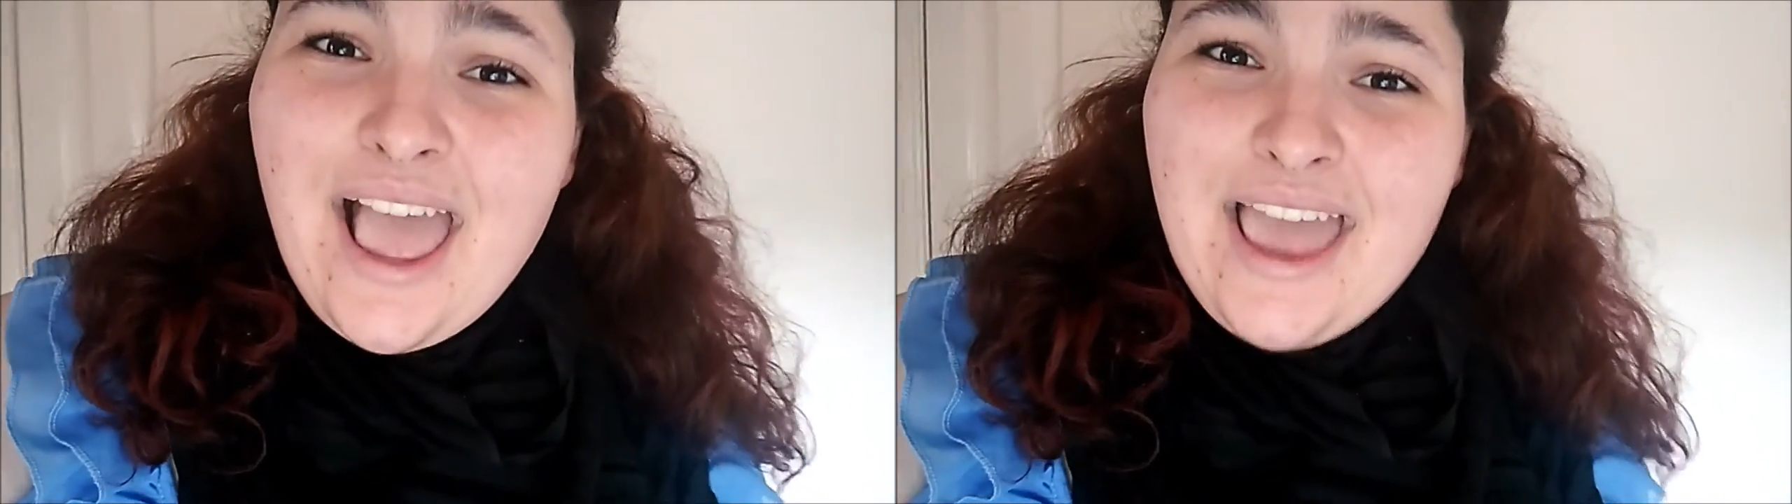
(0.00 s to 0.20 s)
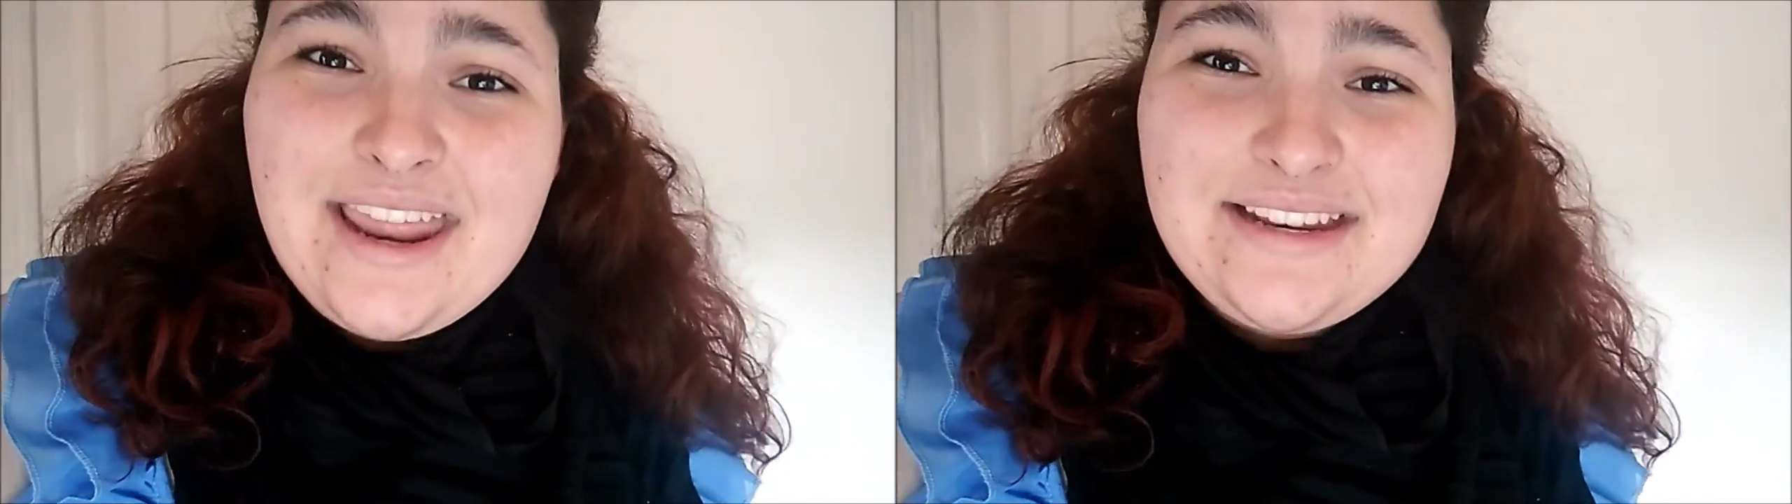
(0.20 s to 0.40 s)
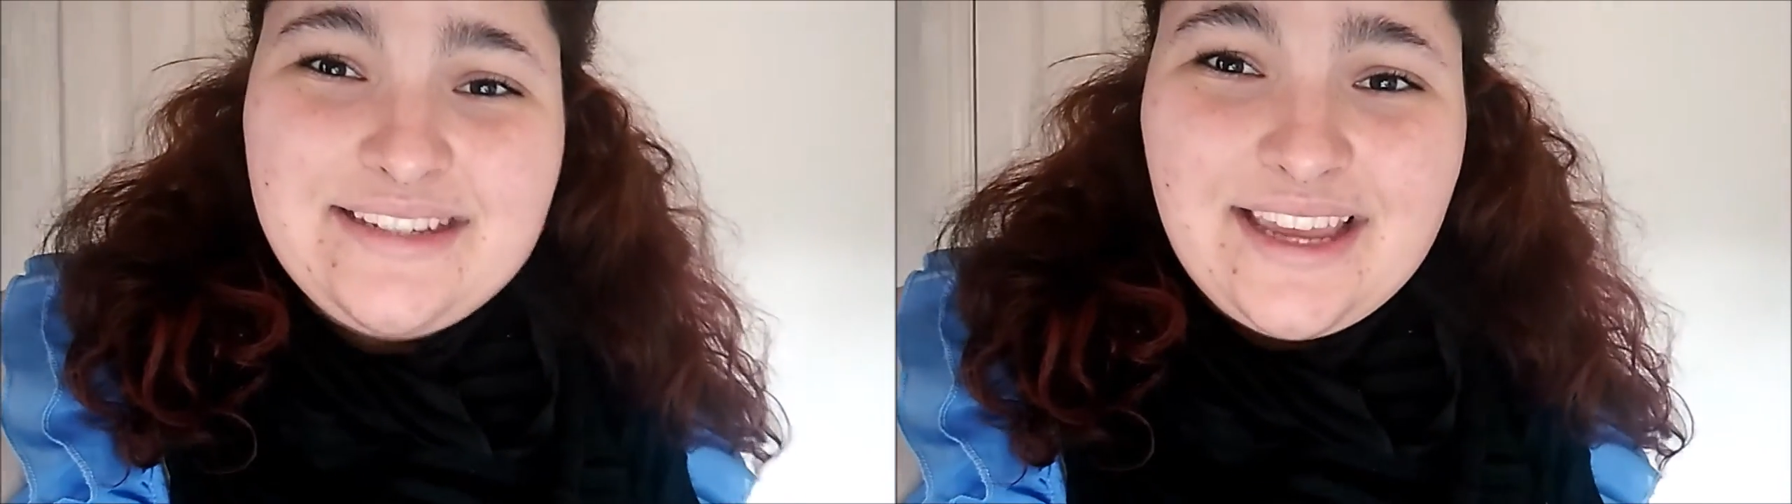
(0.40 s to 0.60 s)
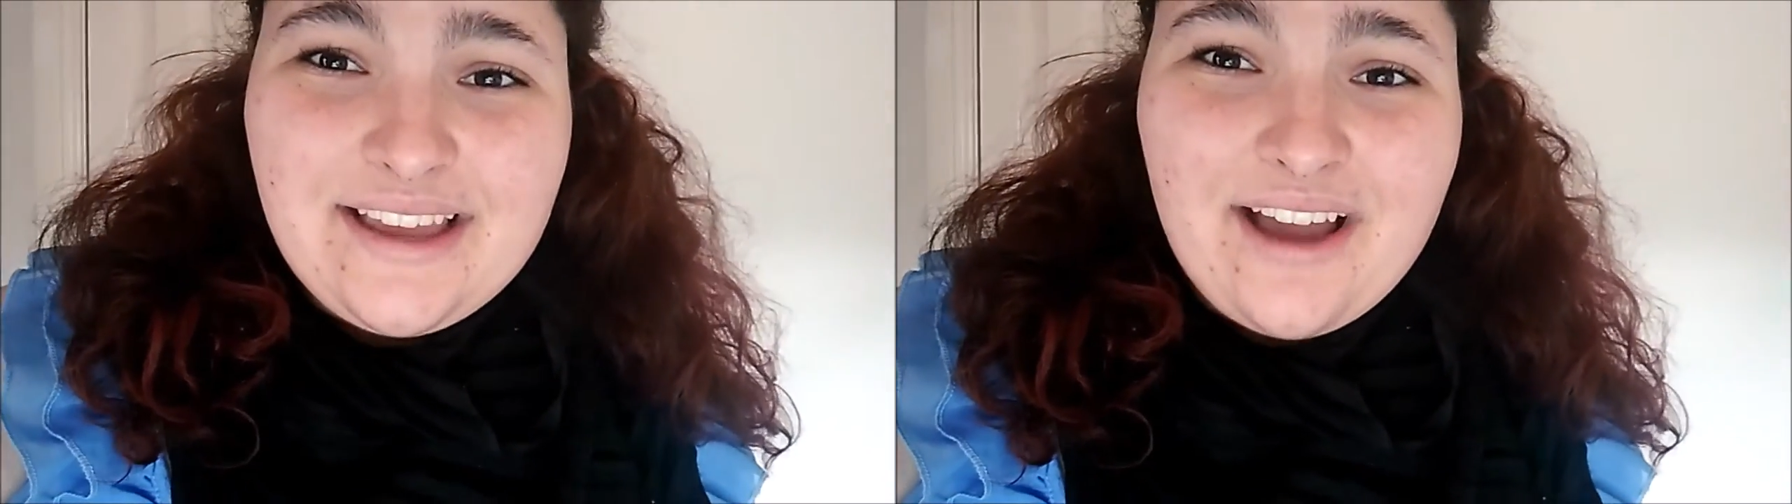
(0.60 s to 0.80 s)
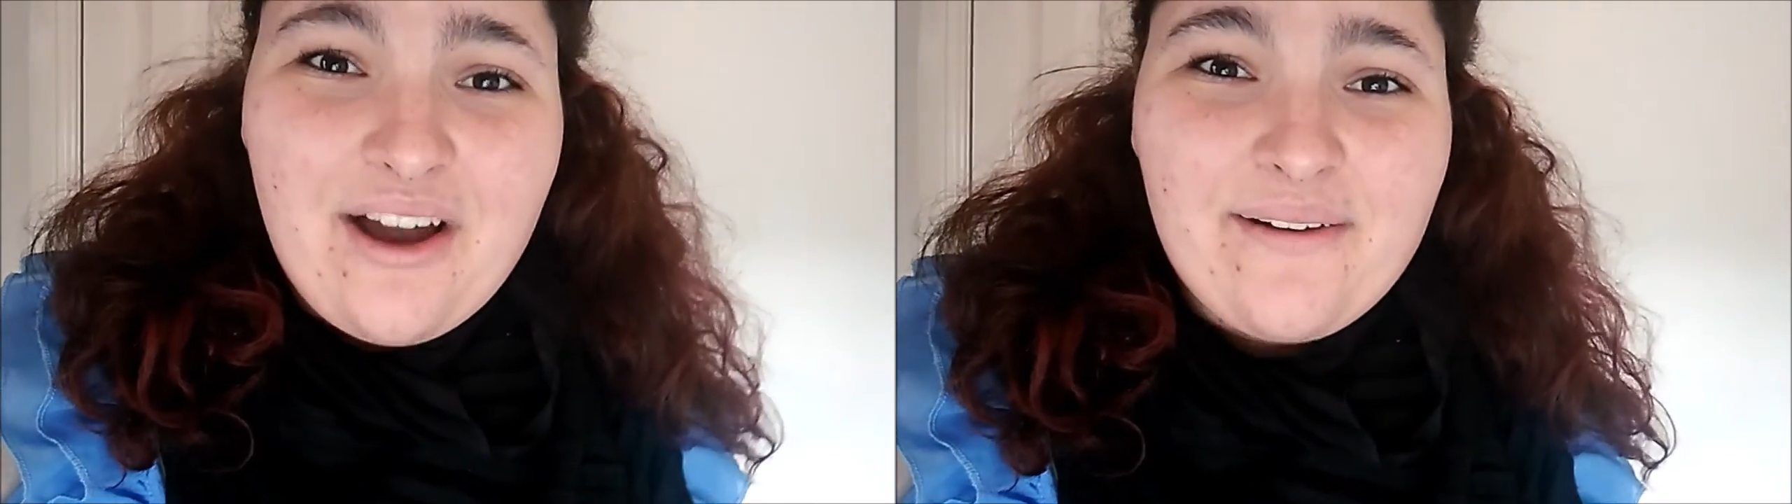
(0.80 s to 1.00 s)
And
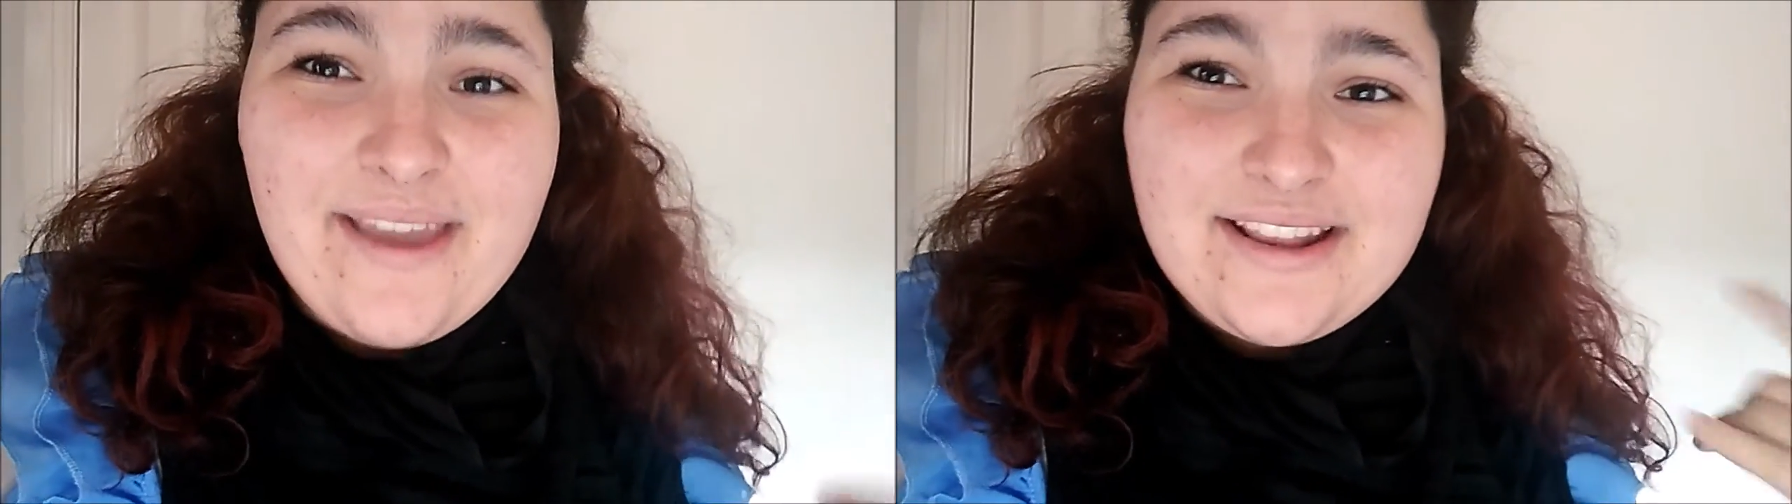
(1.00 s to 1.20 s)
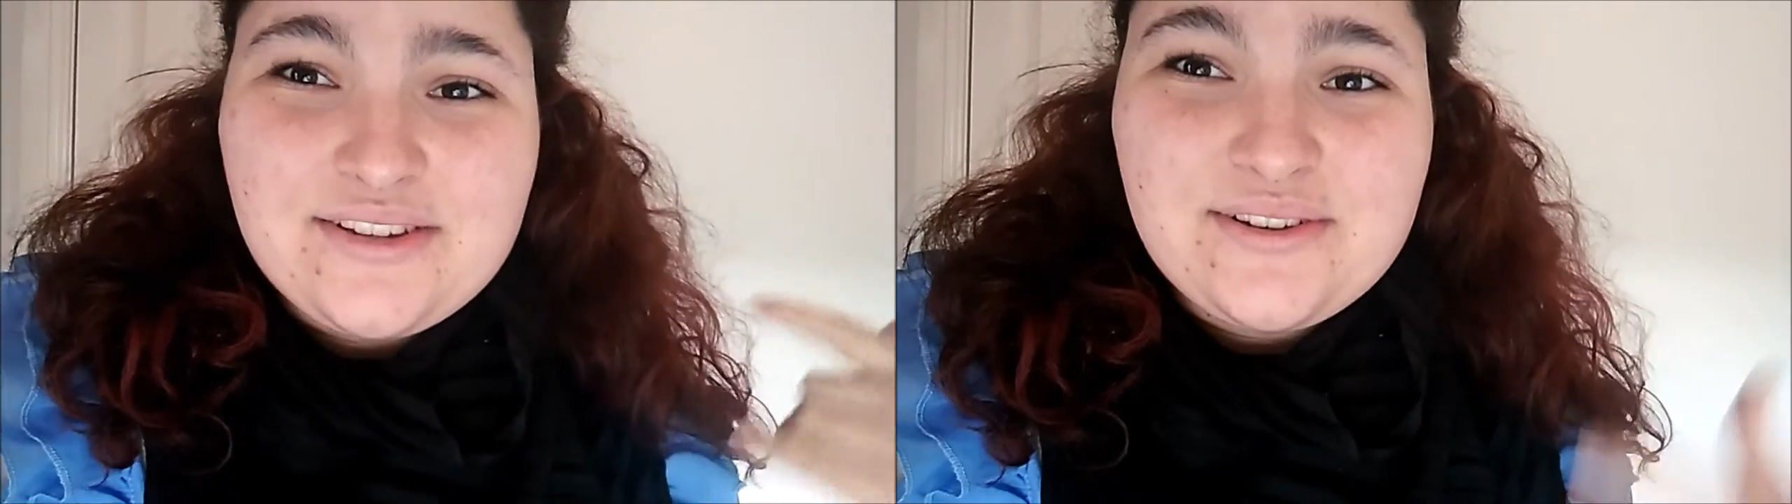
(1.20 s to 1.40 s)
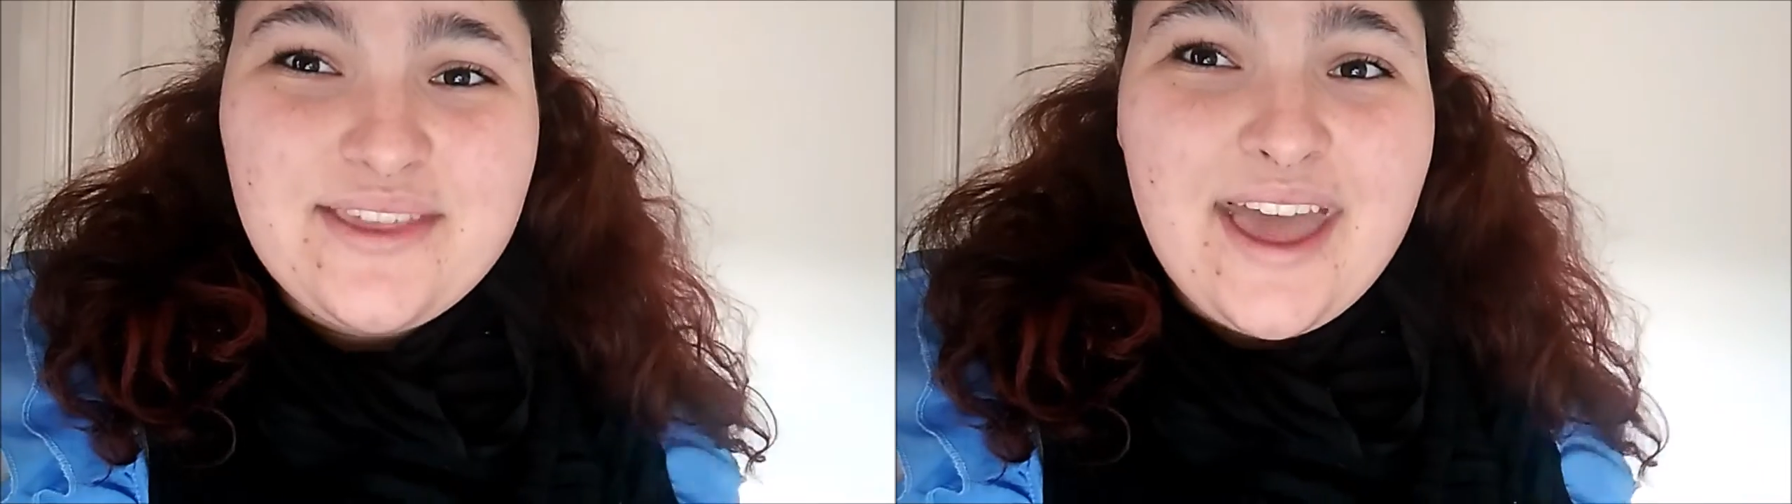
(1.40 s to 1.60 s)
yeah, I'll get to